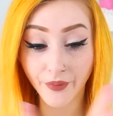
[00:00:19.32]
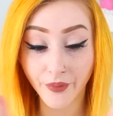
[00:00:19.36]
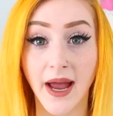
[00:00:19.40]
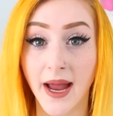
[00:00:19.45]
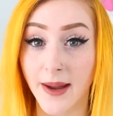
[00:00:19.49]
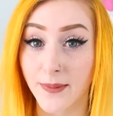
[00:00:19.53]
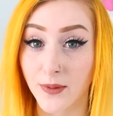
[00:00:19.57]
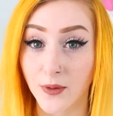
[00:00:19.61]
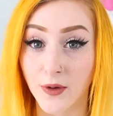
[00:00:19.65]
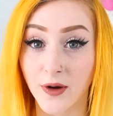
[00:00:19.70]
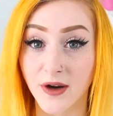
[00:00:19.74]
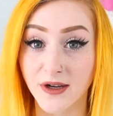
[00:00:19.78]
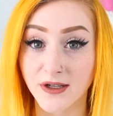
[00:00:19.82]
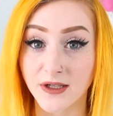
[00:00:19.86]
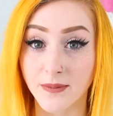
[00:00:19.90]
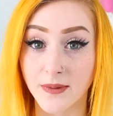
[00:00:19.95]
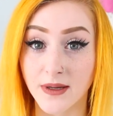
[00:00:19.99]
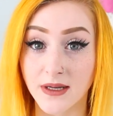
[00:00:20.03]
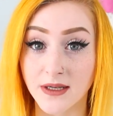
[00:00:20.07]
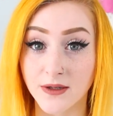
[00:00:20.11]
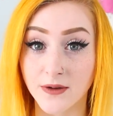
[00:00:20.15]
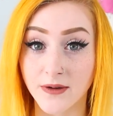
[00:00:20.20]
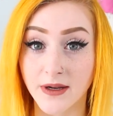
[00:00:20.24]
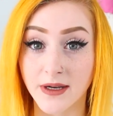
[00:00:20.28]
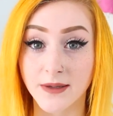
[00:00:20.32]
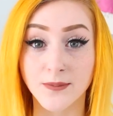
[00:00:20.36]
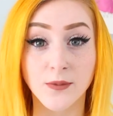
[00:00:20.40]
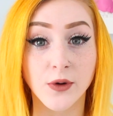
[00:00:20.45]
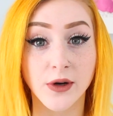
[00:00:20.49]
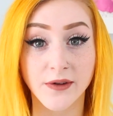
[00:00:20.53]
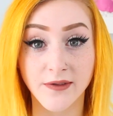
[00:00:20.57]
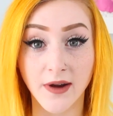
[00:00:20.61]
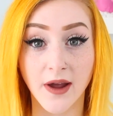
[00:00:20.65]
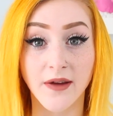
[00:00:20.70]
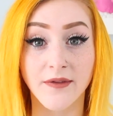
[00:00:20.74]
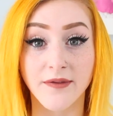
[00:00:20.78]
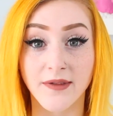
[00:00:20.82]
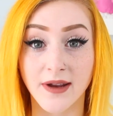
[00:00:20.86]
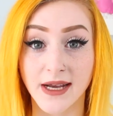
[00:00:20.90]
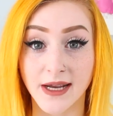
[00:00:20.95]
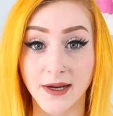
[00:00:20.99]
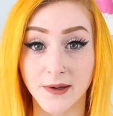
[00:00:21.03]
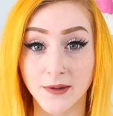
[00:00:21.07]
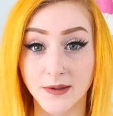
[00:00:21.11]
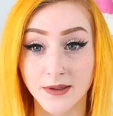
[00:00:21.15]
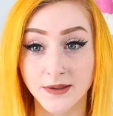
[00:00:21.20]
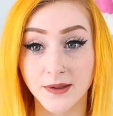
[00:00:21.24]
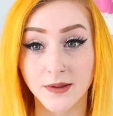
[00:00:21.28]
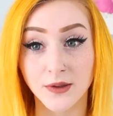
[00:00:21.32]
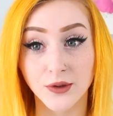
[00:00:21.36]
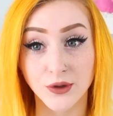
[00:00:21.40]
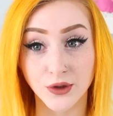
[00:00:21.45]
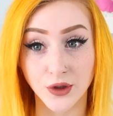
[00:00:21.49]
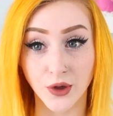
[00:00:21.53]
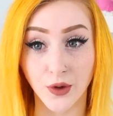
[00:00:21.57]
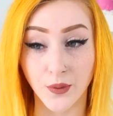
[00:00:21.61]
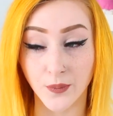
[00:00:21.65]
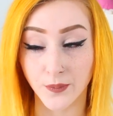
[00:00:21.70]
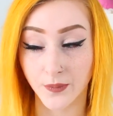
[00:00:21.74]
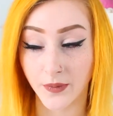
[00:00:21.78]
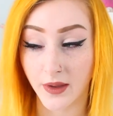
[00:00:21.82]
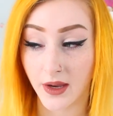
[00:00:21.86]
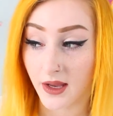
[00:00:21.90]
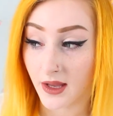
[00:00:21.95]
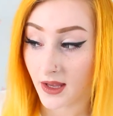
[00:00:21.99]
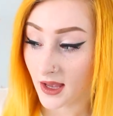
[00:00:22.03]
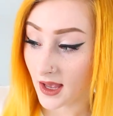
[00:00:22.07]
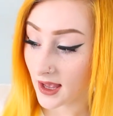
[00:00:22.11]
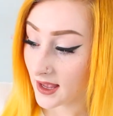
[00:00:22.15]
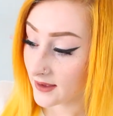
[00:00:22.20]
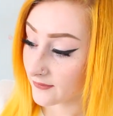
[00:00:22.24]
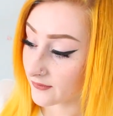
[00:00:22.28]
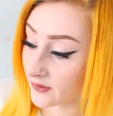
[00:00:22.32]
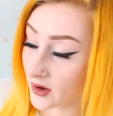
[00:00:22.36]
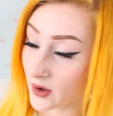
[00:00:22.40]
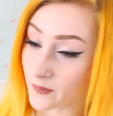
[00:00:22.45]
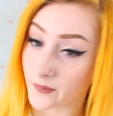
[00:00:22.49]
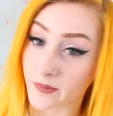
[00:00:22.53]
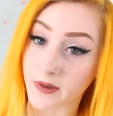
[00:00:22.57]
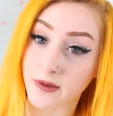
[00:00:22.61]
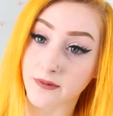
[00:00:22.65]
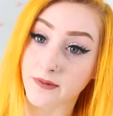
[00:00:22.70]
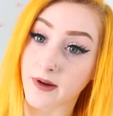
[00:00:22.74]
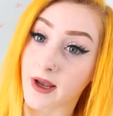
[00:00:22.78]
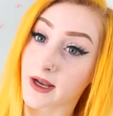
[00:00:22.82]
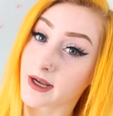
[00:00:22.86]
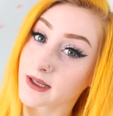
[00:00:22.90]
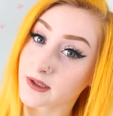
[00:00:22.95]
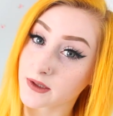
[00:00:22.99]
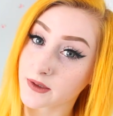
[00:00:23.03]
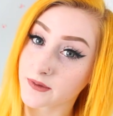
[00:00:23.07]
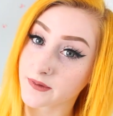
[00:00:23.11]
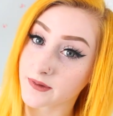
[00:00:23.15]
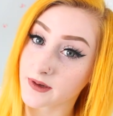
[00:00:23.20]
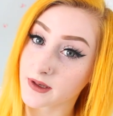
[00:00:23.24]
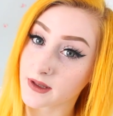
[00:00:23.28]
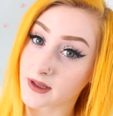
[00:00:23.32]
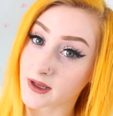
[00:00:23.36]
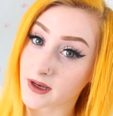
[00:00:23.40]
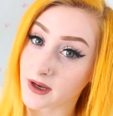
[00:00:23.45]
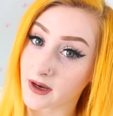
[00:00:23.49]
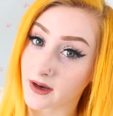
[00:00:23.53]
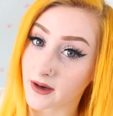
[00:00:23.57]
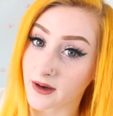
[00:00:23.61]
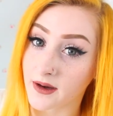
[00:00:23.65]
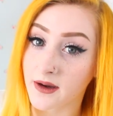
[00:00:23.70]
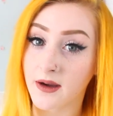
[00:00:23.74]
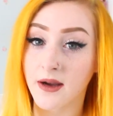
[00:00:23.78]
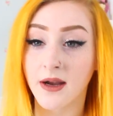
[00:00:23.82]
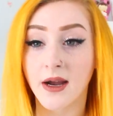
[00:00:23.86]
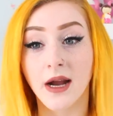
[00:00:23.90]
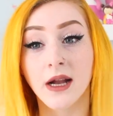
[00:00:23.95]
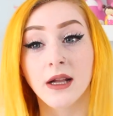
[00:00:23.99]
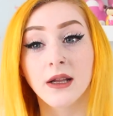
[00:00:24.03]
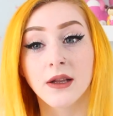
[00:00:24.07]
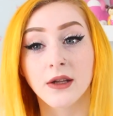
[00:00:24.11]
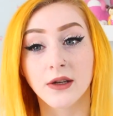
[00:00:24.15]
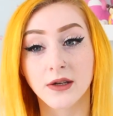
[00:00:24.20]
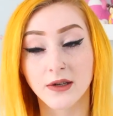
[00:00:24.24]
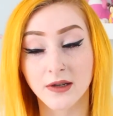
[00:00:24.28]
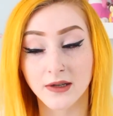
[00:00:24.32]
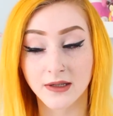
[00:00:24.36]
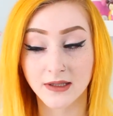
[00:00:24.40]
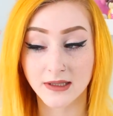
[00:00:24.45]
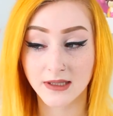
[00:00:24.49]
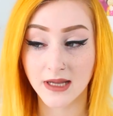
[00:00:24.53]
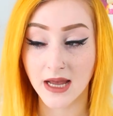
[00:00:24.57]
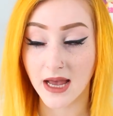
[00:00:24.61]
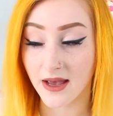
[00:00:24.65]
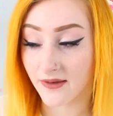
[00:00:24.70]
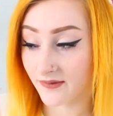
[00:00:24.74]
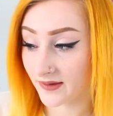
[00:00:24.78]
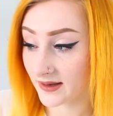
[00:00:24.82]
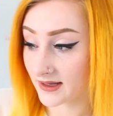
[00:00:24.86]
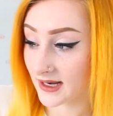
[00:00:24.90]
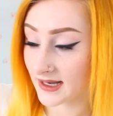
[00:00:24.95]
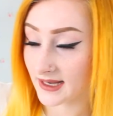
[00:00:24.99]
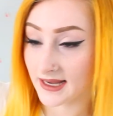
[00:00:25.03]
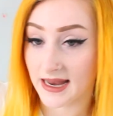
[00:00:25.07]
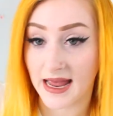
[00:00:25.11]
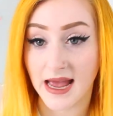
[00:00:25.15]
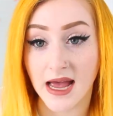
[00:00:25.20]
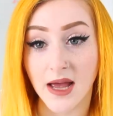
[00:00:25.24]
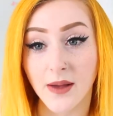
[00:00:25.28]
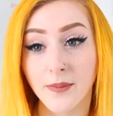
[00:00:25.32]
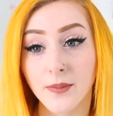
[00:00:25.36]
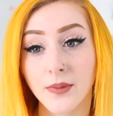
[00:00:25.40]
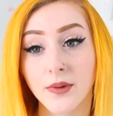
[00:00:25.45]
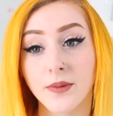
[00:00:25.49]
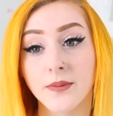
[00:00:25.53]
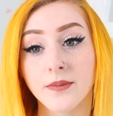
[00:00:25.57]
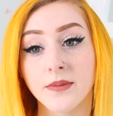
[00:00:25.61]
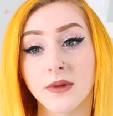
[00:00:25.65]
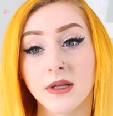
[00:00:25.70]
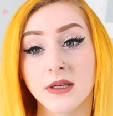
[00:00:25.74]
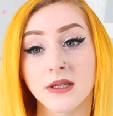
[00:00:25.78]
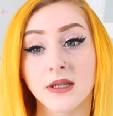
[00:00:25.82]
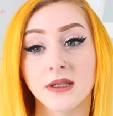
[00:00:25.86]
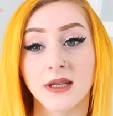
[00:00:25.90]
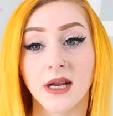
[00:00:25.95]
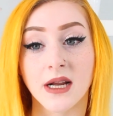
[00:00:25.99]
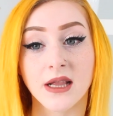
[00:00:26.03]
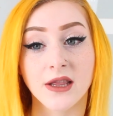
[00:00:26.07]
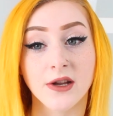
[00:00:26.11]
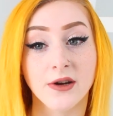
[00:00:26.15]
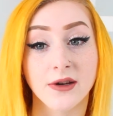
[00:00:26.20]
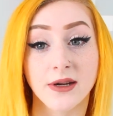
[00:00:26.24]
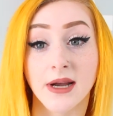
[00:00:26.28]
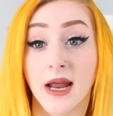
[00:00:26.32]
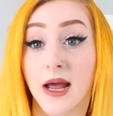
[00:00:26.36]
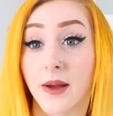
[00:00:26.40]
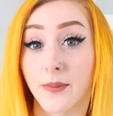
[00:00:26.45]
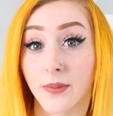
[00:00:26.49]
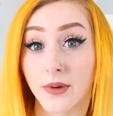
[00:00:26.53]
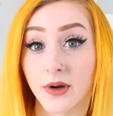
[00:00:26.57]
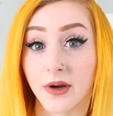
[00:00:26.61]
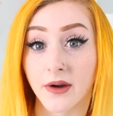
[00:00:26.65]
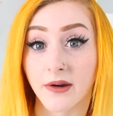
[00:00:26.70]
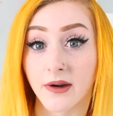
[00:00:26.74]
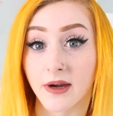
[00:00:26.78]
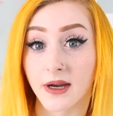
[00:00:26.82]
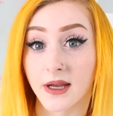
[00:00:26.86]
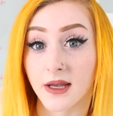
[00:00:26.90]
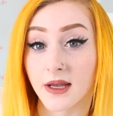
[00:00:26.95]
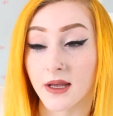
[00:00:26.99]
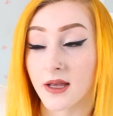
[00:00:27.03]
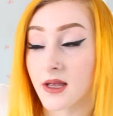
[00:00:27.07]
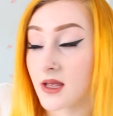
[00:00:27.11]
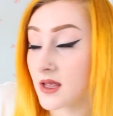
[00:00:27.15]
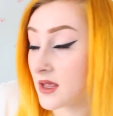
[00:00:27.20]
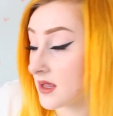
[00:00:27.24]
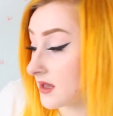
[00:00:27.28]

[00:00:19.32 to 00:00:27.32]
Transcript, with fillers: I'm going to be doing more rap videos. So I've got my ratties over there and they're just having a nap. This is like their nap area.